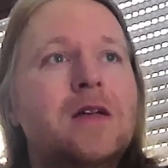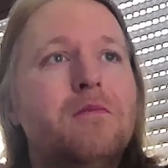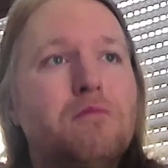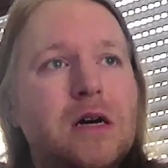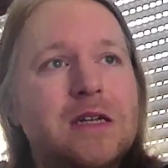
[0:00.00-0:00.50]

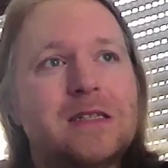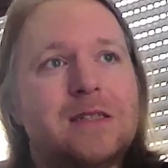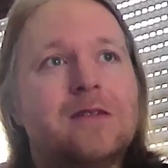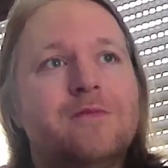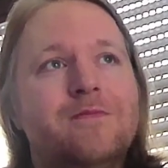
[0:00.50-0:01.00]

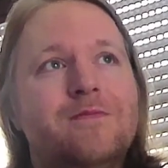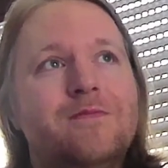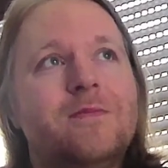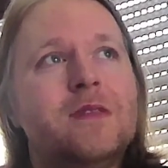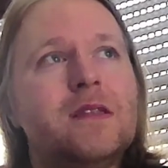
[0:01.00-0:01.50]
But
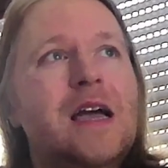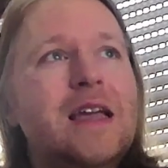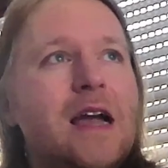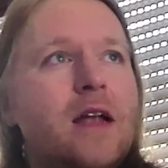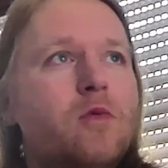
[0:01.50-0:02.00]
I
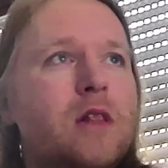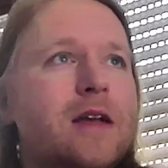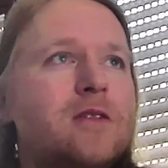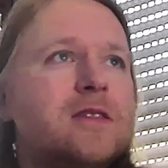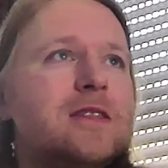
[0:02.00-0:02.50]
kind of would like
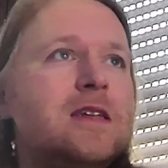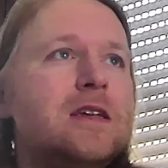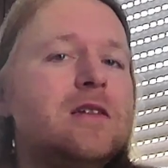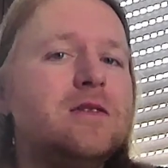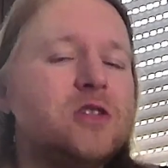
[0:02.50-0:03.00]
to
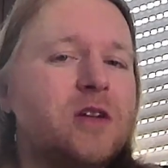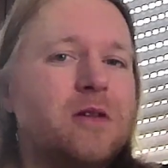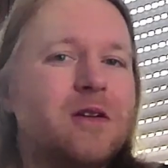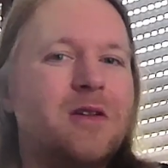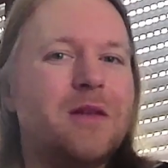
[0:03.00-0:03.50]
see
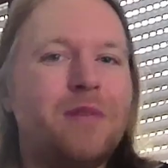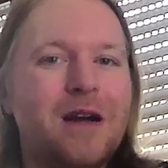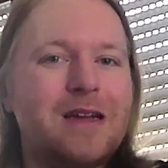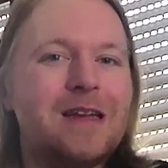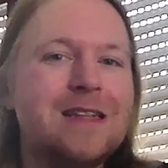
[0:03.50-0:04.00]
Jericho and
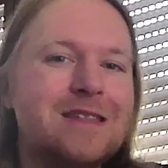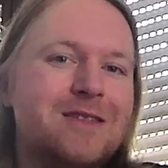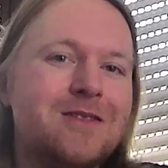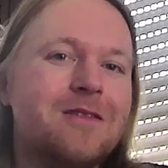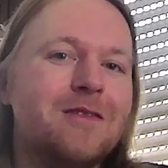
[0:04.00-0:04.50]
Punk against
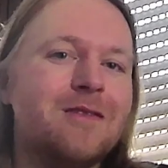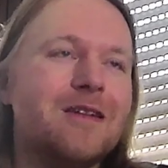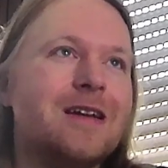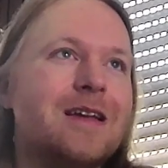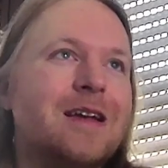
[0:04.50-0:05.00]
each other
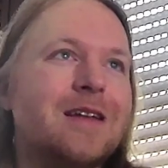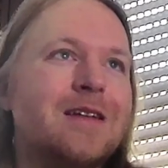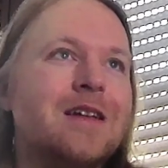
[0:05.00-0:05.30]
again,